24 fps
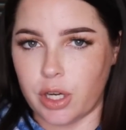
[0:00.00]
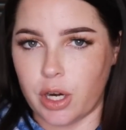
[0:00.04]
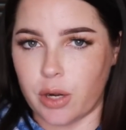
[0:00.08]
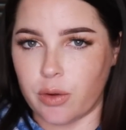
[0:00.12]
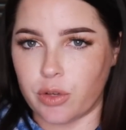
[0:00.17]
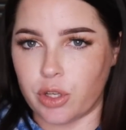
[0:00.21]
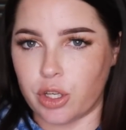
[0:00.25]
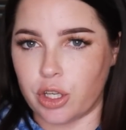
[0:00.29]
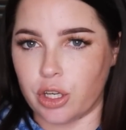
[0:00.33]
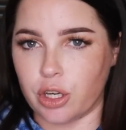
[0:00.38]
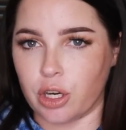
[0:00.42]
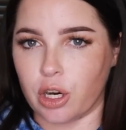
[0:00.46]
you
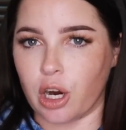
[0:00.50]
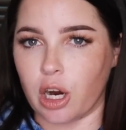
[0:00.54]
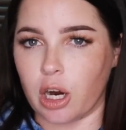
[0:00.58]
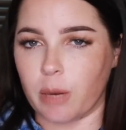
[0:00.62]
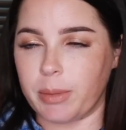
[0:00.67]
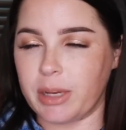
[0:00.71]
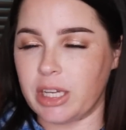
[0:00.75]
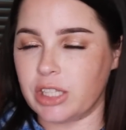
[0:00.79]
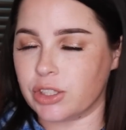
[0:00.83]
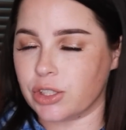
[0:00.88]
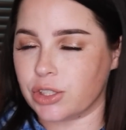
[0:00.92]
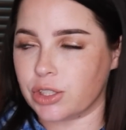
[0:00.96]
know, cure
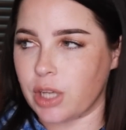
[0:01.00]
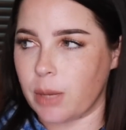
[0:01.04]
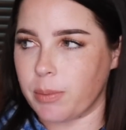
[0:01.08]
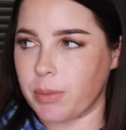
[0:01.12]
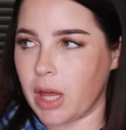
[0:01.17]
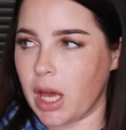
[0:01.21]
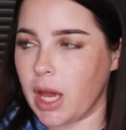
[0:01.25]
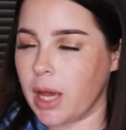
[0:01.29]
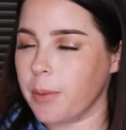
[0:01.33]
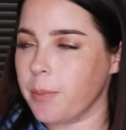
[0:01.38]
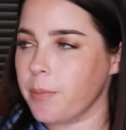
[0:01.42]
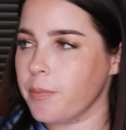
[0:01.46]
herpes or
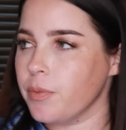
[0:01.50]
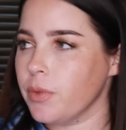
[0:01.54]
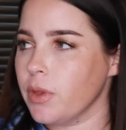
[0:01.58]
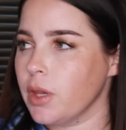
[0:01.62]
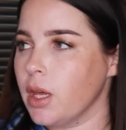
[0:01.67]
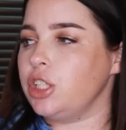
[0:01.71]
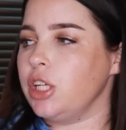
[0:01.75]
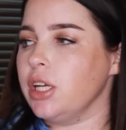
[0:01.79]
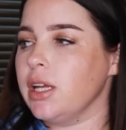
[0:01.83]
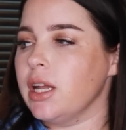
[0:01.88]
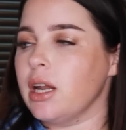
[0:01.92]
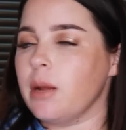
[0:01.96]
something.
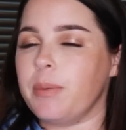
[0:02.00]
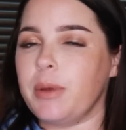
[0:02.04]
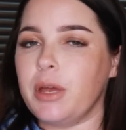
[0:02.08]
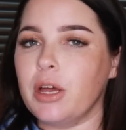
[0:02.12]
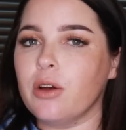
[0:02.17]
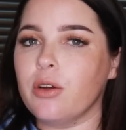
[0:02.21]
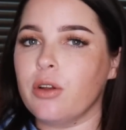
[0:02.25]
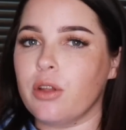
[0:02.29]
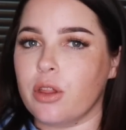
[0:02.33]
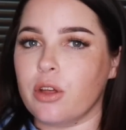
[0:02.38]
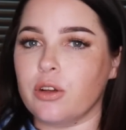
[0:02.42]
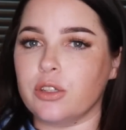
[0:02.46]
She can
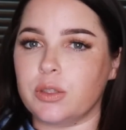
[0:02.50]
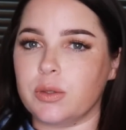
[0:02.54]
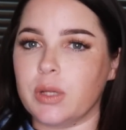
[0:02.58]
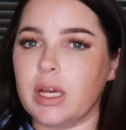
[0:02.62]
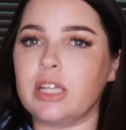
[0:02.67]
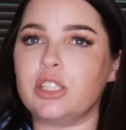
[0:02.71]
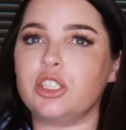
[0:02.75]
appeal to those.